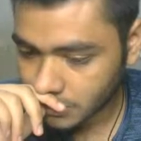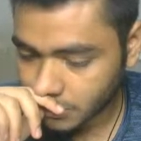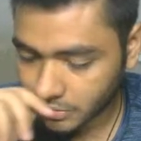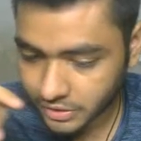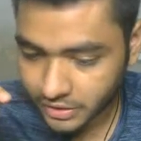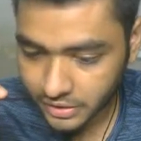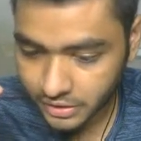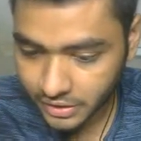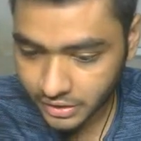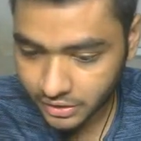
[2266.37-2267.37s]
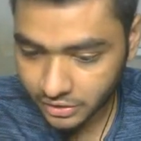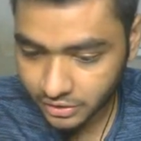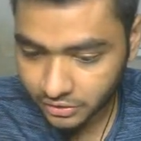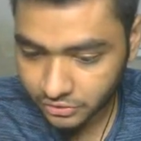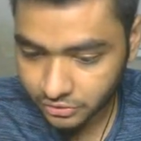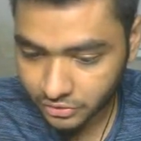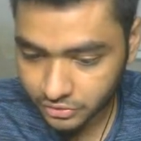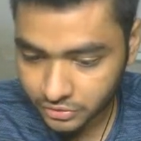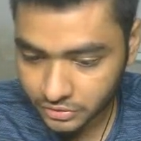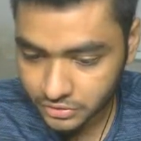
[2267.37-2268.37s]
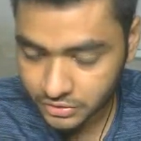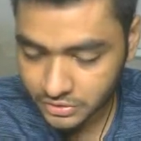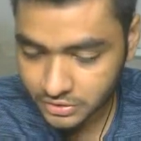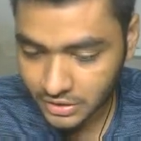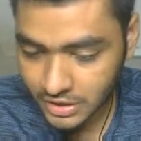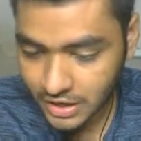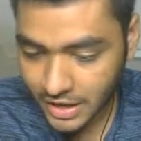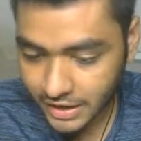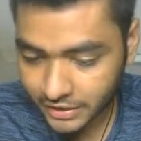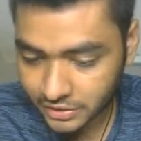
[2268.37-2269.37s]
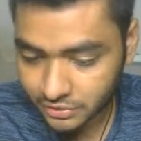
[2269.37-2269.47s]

Okay, show select.